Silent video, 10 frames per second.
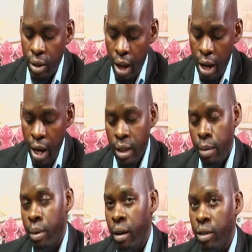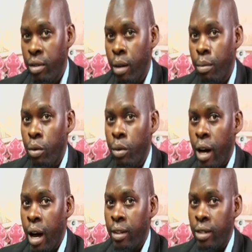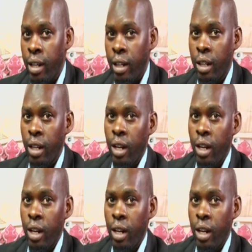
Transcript: And at the parents' table, we are saying,